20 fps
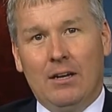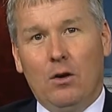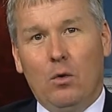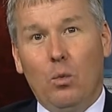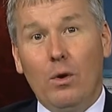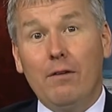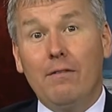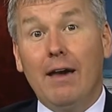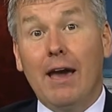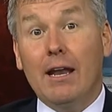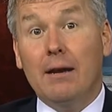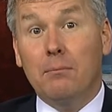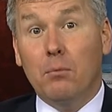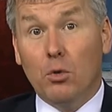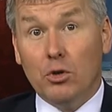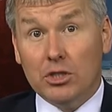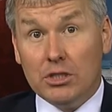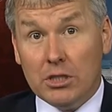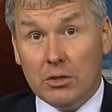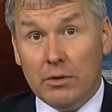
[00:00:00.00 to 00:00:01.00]
We've had a more
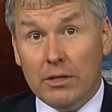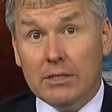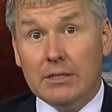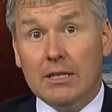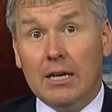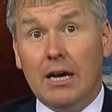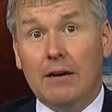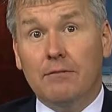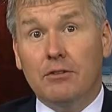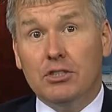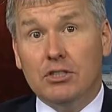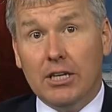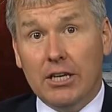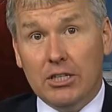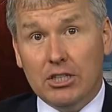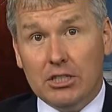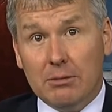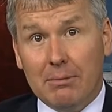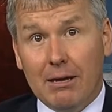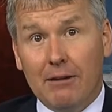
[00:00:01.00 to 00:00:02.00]
serious
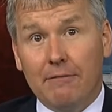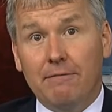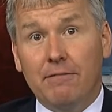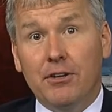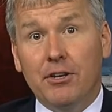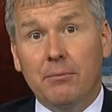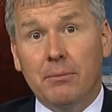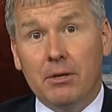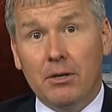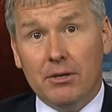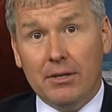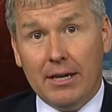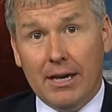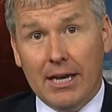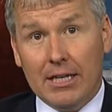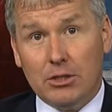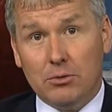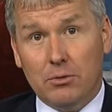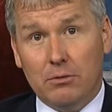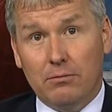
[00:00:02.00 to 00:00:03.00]
conversation about fundamental
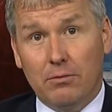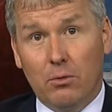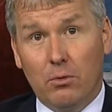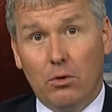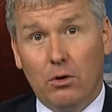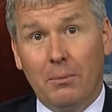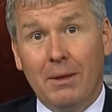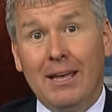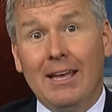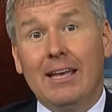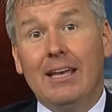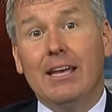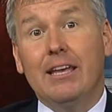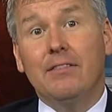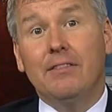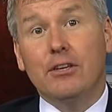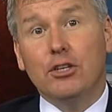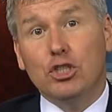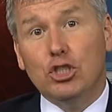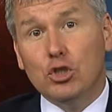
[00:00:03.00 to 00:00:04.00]
tax reform in
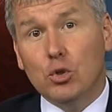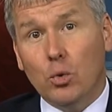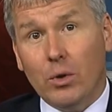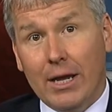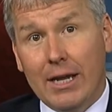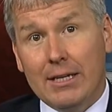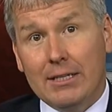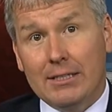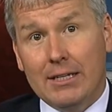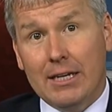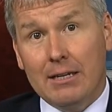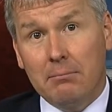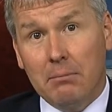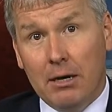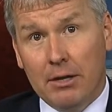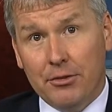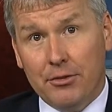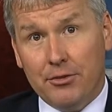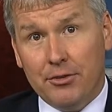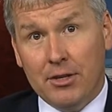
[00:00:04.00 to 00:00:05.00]
the short 18
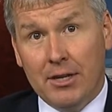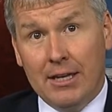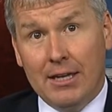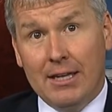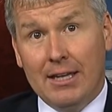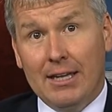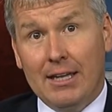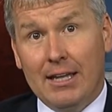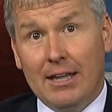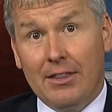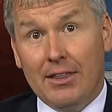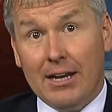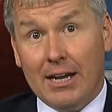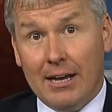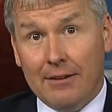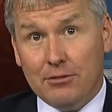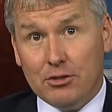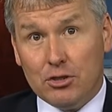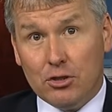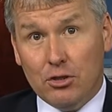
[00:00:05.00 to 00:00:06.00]
months that
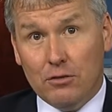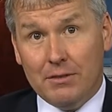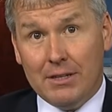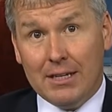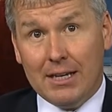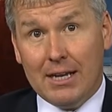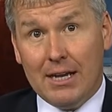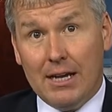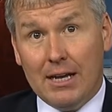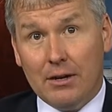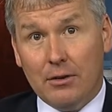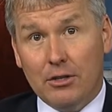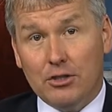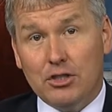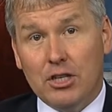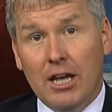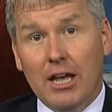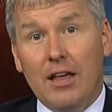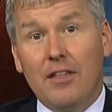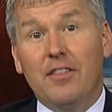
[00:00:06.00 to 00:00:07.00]
I've served in Congress
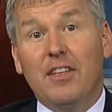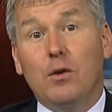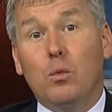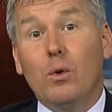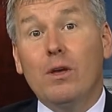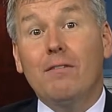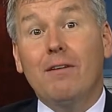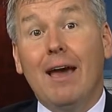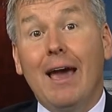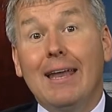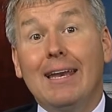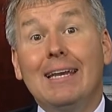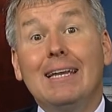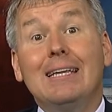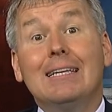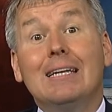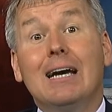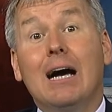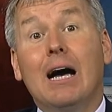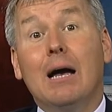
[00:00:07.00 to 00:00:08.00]
than we've had any
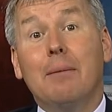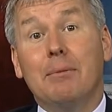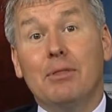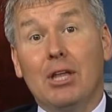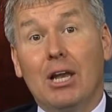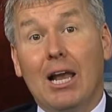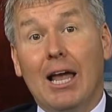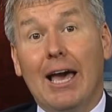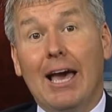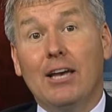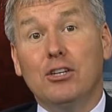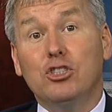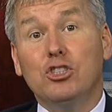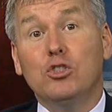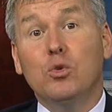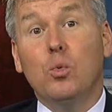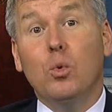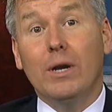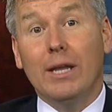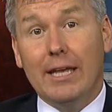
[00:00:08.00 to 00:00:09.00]
time in the last
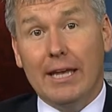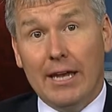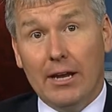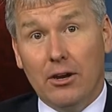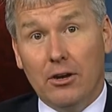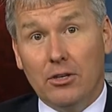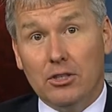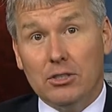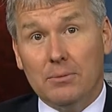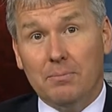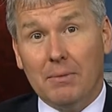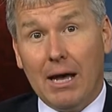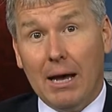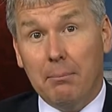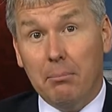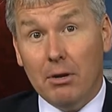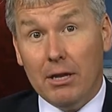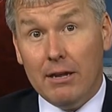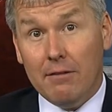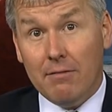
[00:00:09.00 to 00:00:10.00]
20 years. I
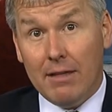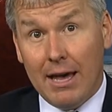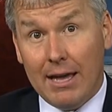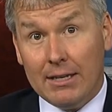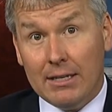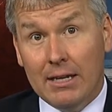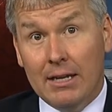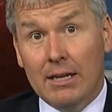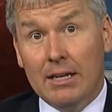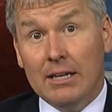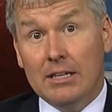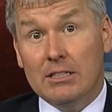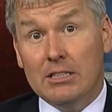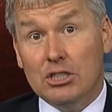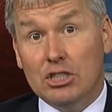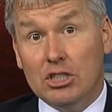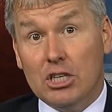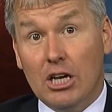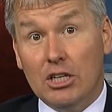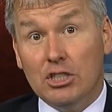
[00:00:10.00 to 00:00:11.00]
believe that
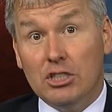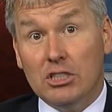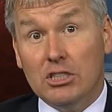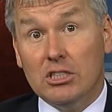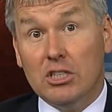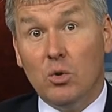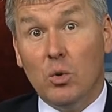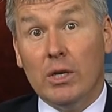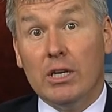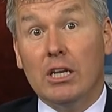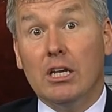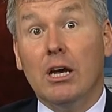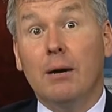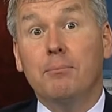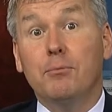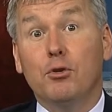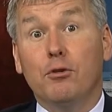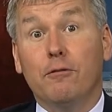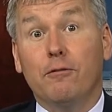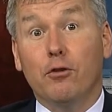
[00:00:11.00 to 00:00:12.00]
discussion is going to
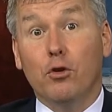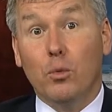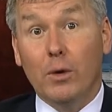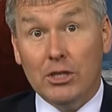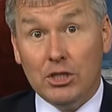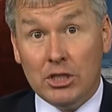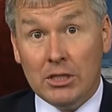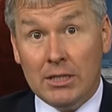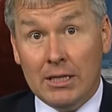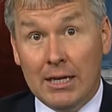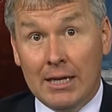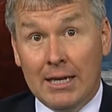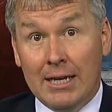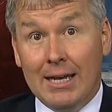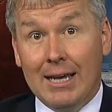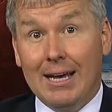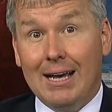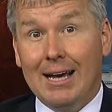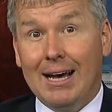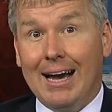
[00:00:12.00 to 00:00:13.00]
come to fruition.
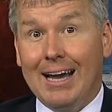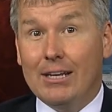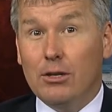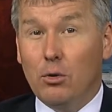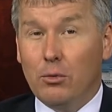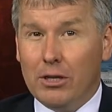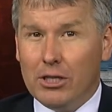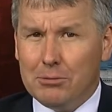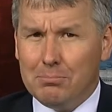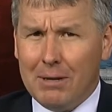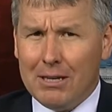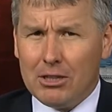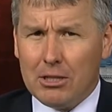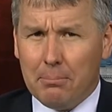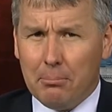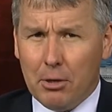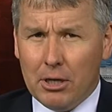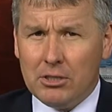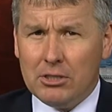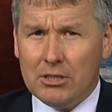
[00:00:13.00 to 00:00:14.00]
I don't expect the
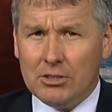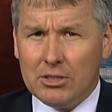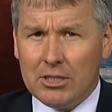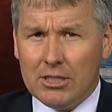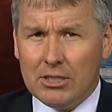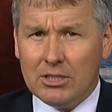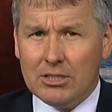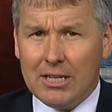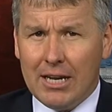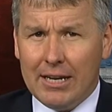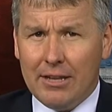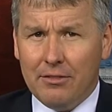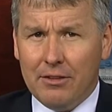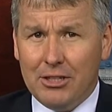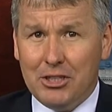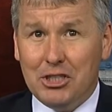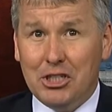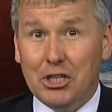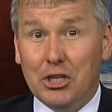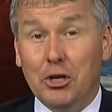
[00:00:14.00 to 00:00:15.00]
president's going to sign it
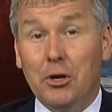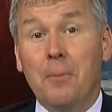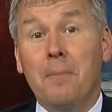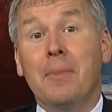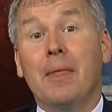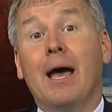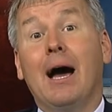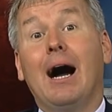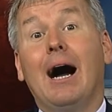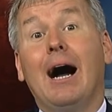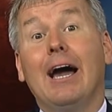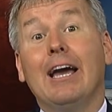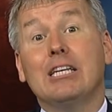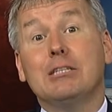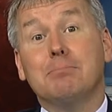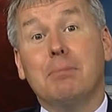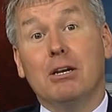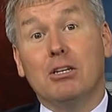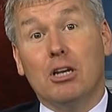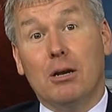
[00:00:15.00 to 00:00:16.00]
this year. I
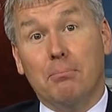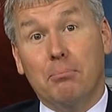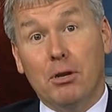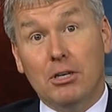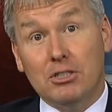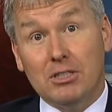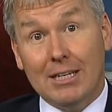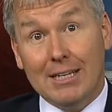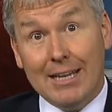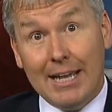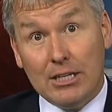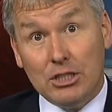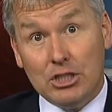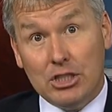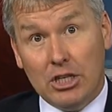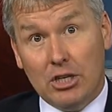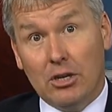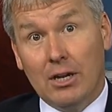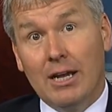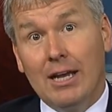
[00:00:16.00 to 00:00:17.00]
expect our president next
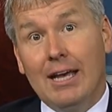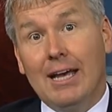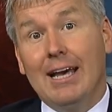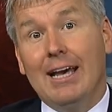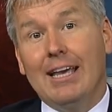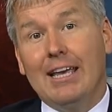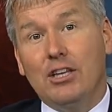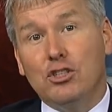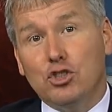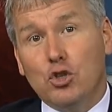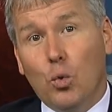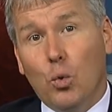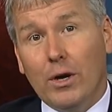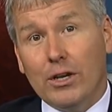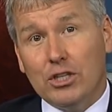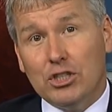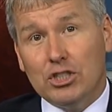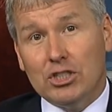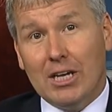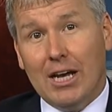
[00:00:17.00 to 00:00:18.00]
year is going
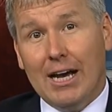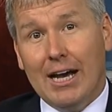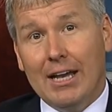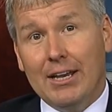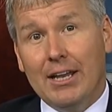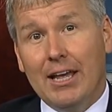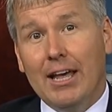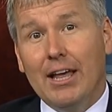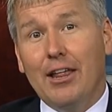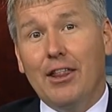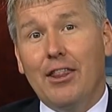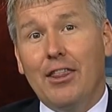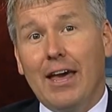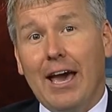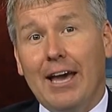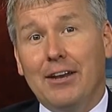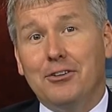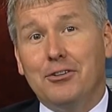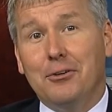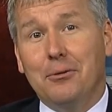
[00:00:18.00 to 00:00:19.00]
to sign
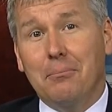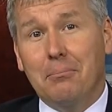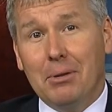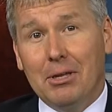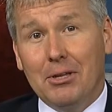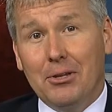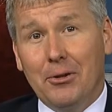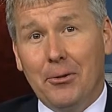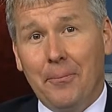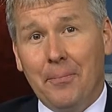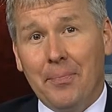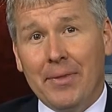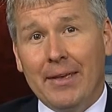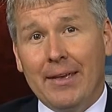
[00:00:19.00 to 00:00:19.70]
that bill.